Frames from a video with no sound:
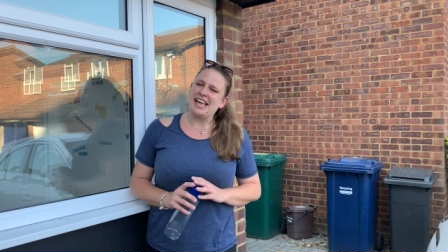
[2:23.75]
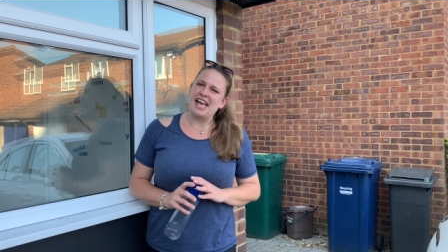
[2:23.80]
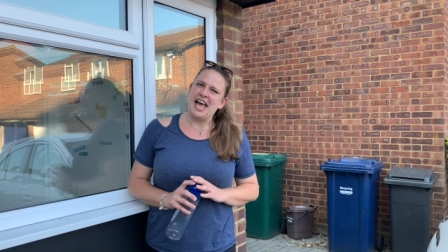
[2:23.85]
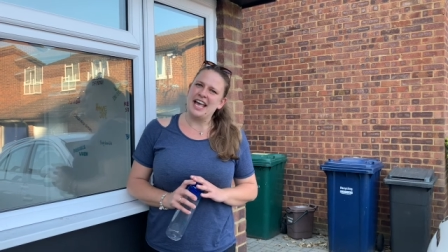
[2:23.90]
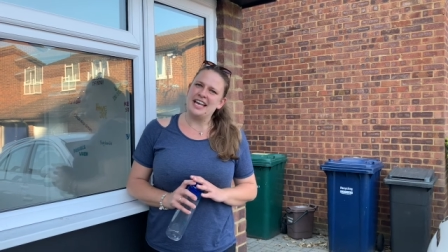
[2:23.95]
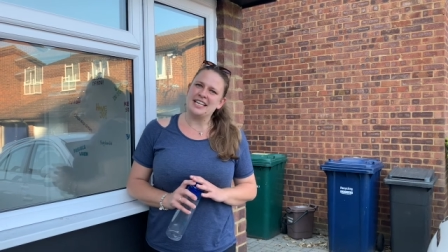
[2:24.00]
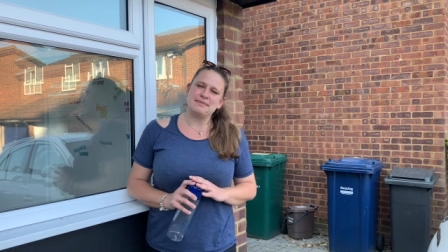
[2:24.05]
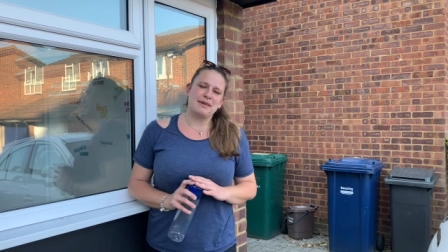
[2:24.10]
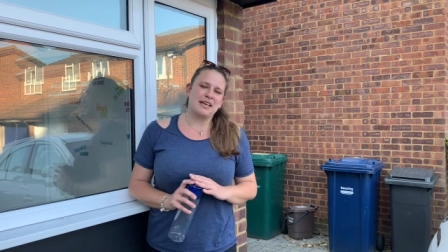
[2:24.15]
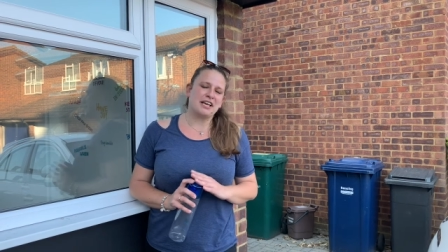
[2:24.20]

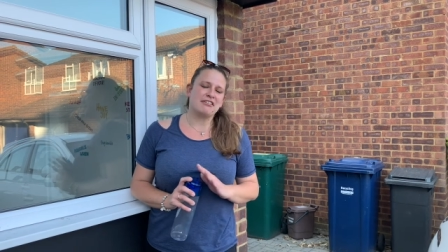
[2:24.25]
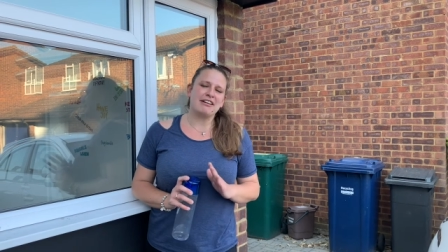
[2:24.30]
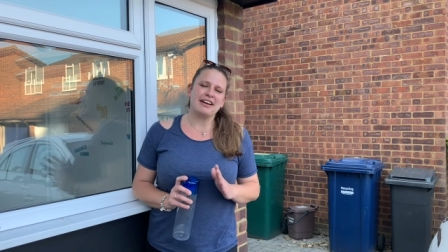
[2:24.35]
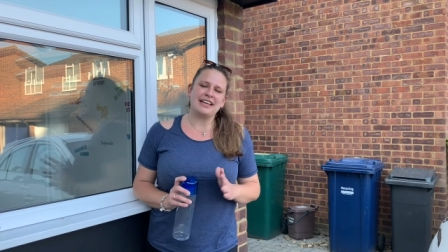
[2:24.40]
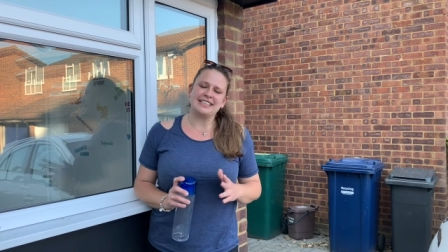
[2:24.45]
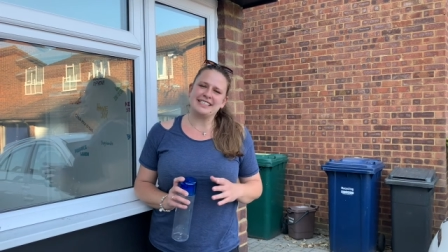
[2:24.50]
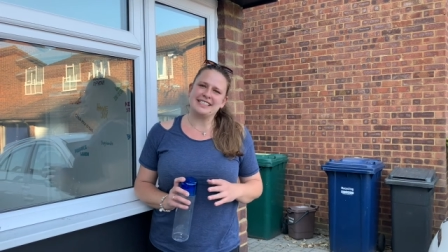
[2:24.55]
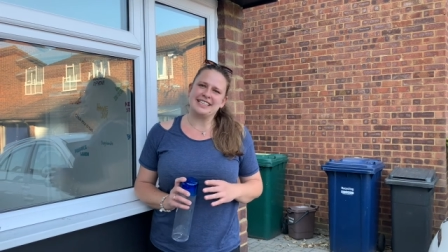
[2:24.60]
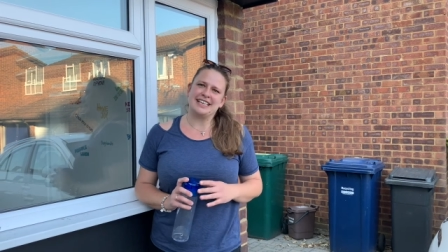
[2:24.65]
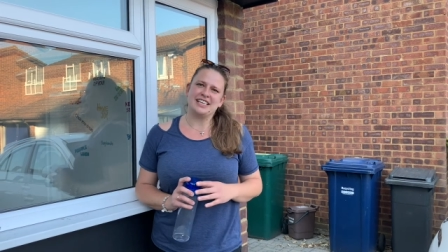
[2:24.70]
It's been great
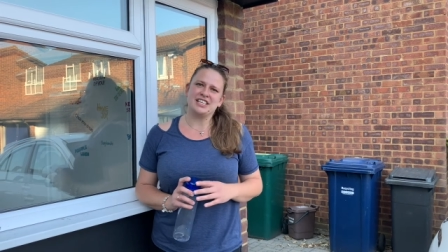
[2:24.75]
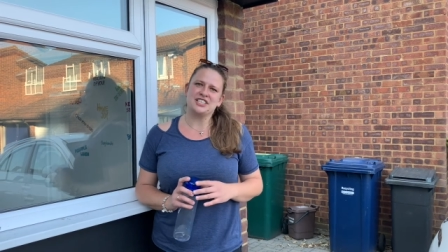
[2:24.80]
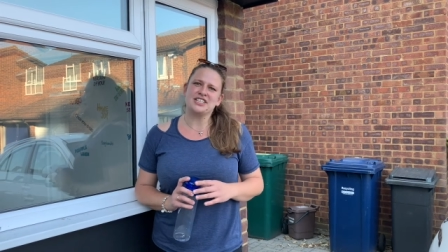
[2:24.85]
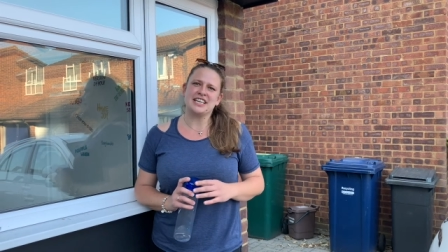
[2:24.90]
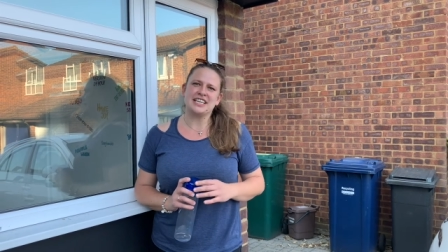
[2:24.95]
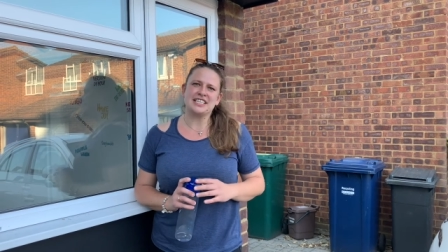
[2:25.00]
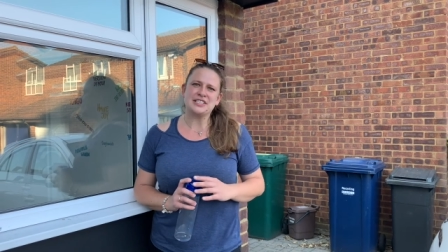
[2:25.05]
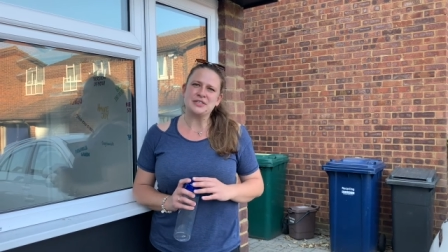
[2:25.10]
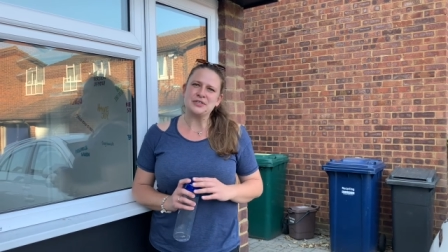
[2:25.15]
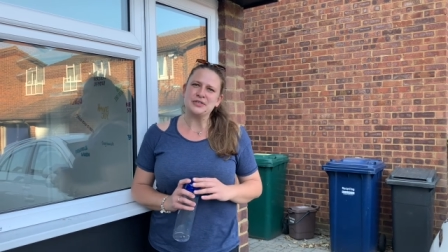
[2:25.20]
to share
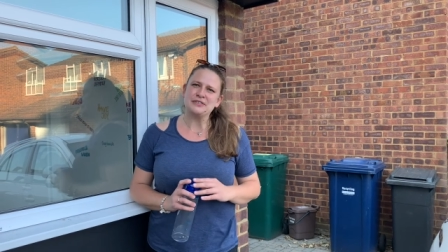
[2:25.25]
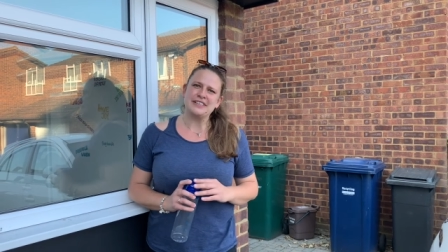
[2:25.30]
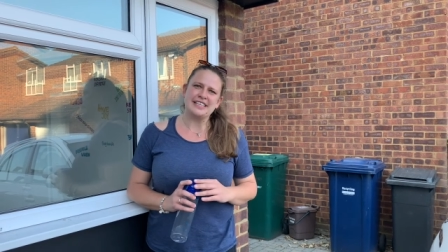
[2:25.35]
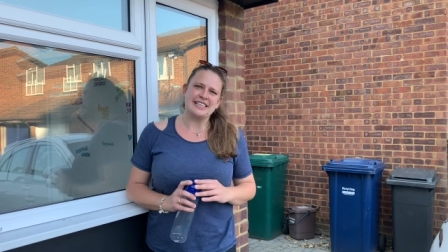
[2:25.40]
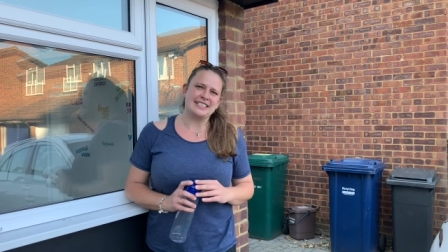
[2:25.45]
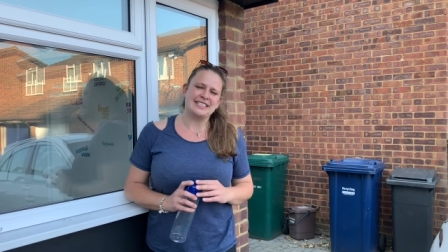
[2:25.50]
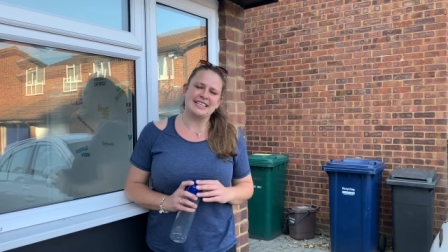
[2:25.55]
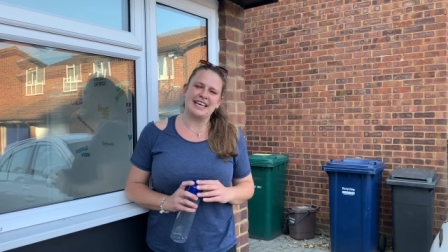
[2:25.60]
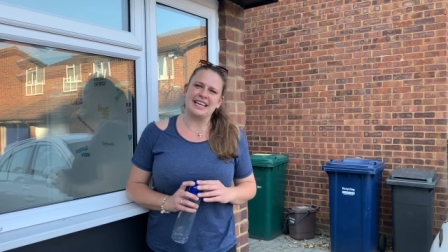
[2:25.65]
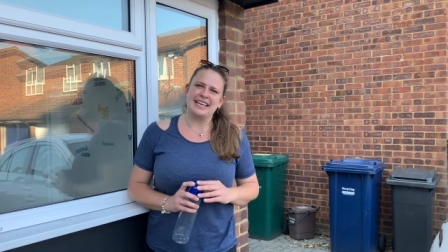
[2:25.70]

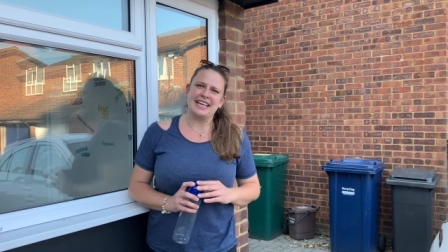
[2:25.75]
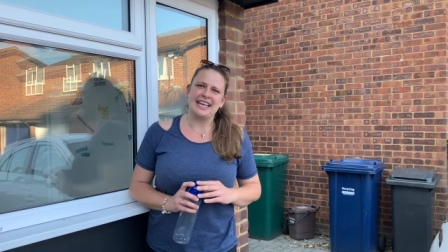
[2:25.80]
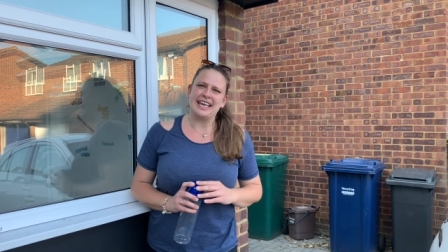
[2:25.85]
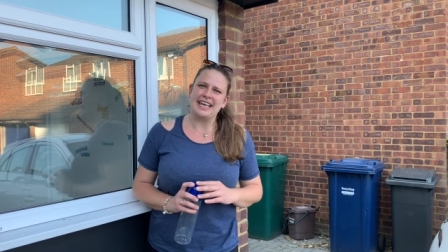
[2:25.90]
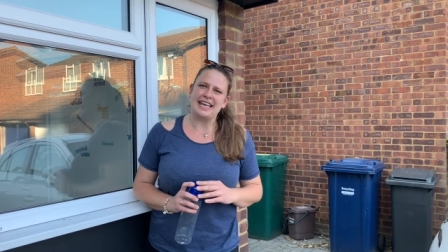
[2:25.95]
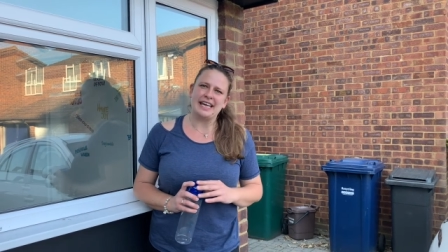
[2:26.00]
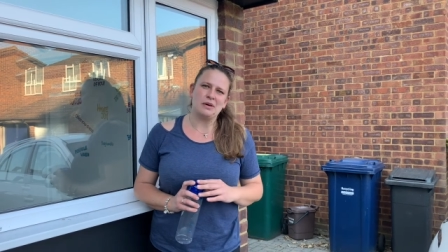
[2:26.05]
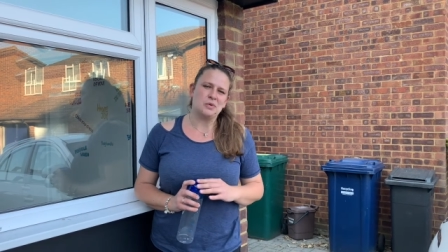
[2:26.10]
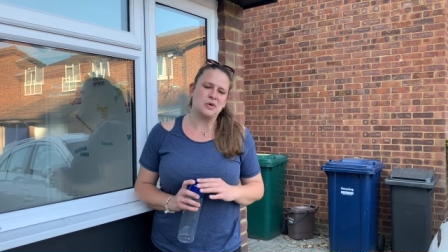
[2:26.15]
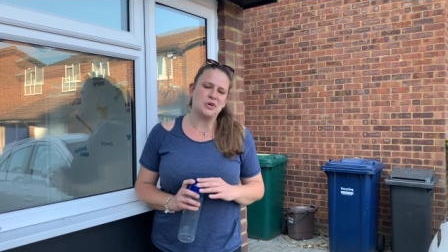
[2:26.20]
stories and
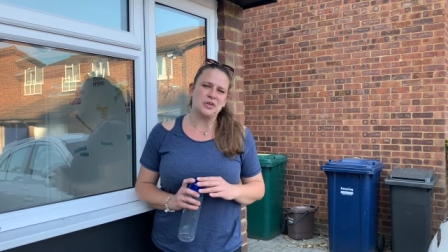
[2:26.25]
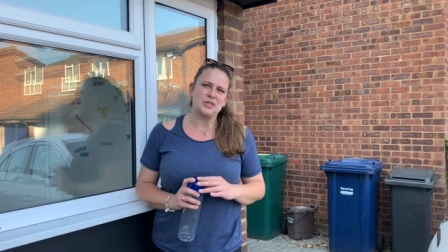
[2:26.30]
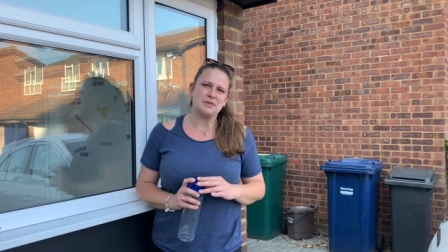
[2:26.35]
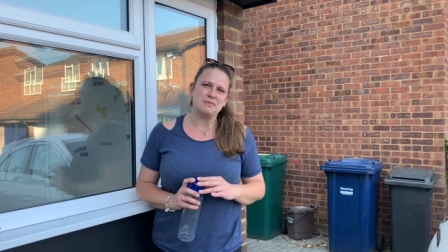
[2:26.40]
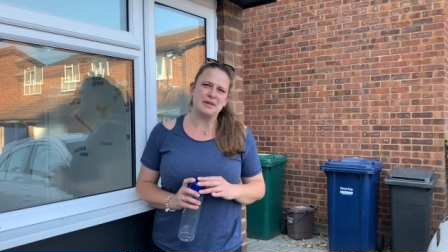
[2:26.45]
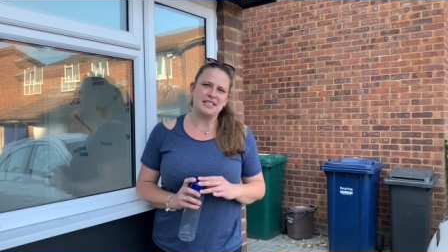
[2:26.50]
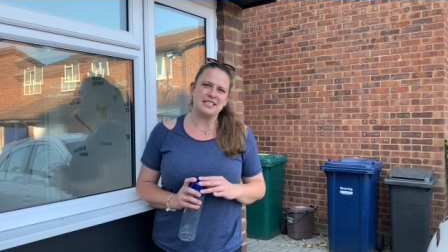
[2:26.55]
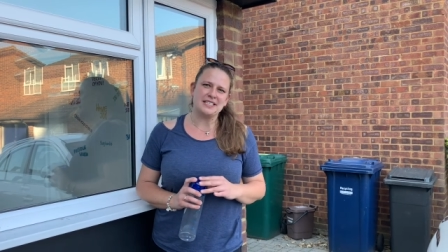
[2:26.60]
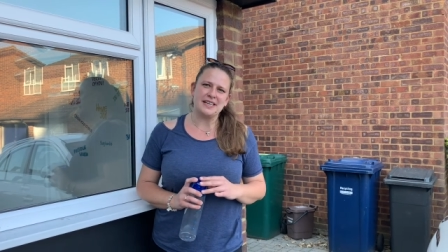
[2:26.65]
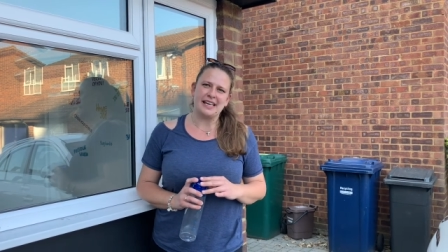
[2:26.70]
hear what God's
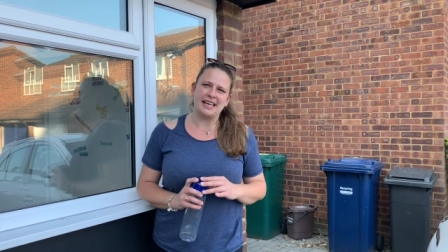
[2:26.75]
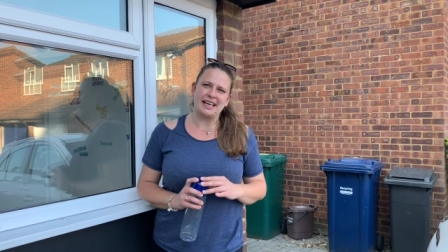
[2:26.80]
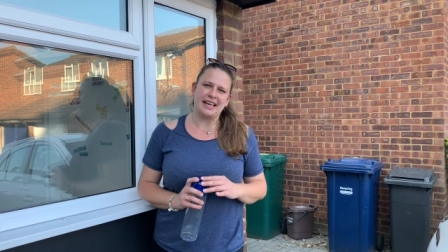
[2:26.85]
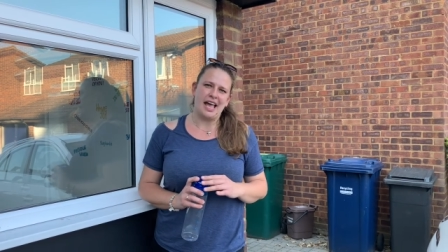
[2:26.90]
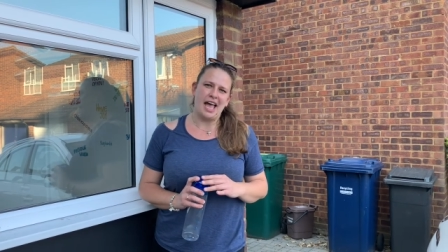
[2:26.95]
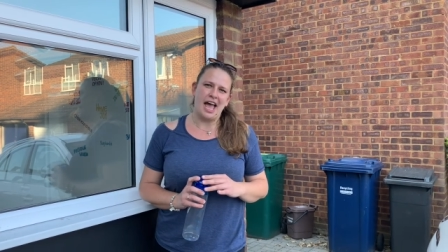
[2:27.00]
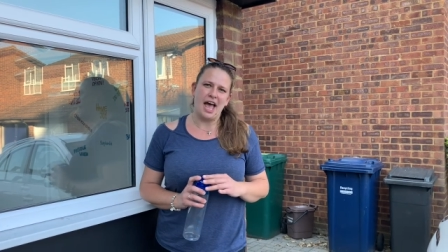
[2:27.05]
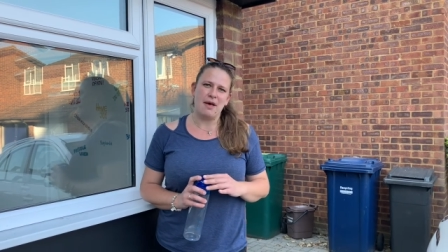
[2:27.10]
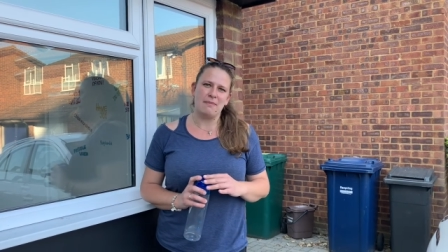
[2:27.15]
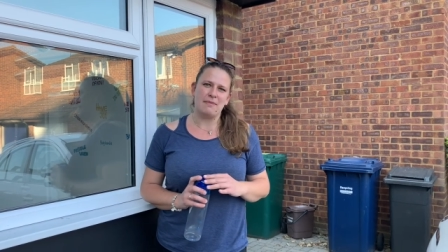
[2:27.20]
been doing um,